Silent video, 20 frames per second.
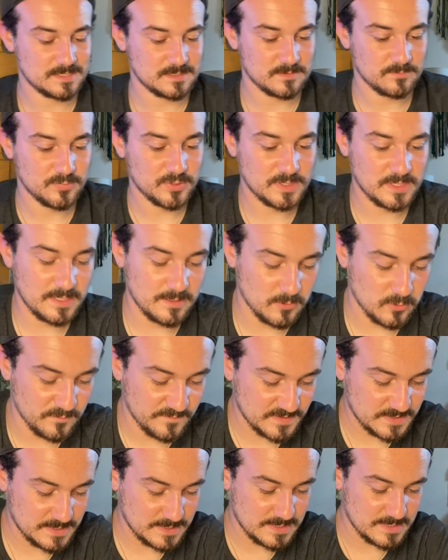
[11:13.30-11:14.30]
Put that over
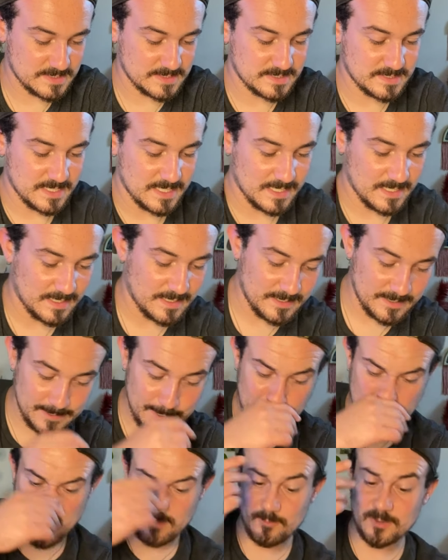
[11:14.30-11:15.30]
to the side.
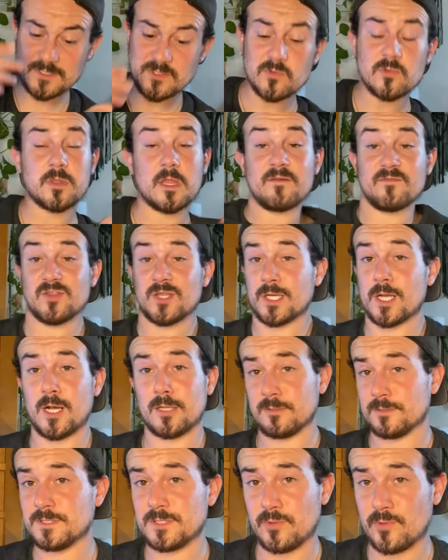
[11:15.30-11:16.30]
I'm also loving the
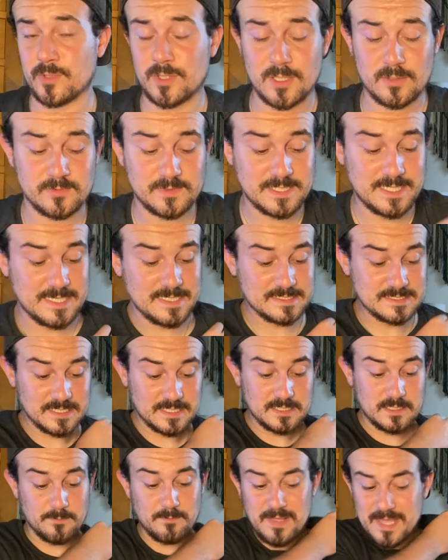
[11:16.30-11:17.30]
colors going on with this, like
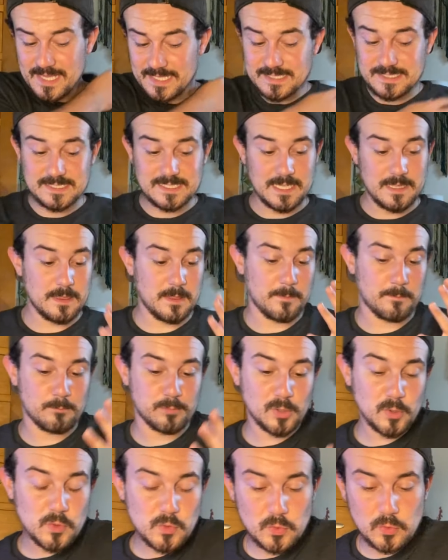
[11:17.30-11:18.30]
the pinks and the
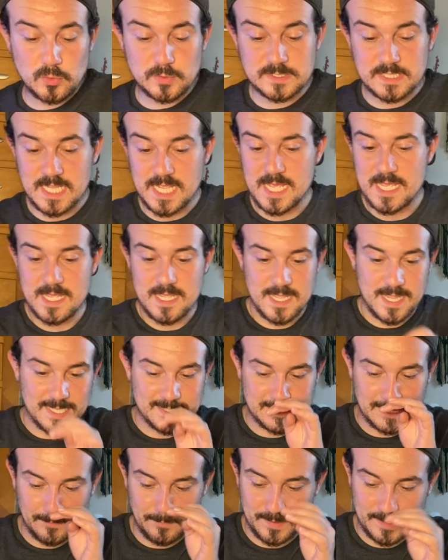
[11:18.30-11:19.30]
blues and
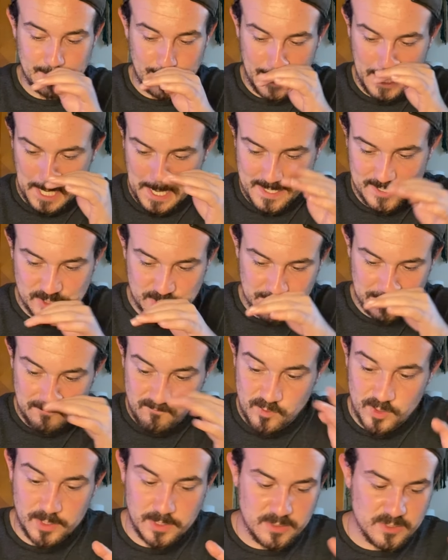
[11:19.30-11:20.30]
stuff like that. It just
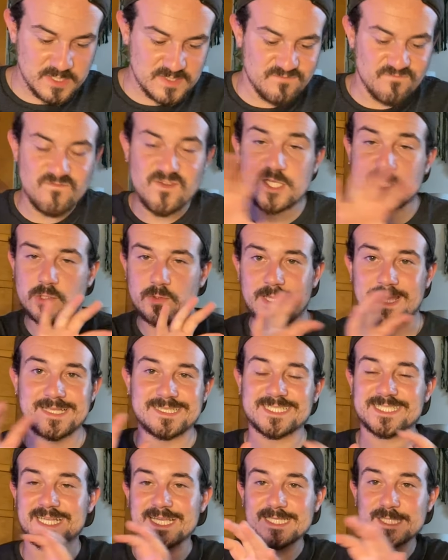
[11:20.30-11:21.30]
really just visually has a
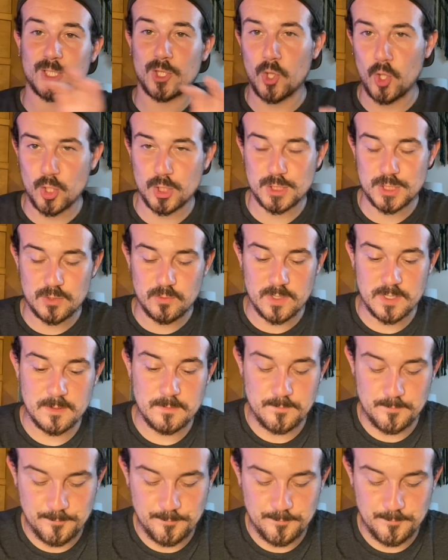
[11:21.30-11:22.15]
nice look to it.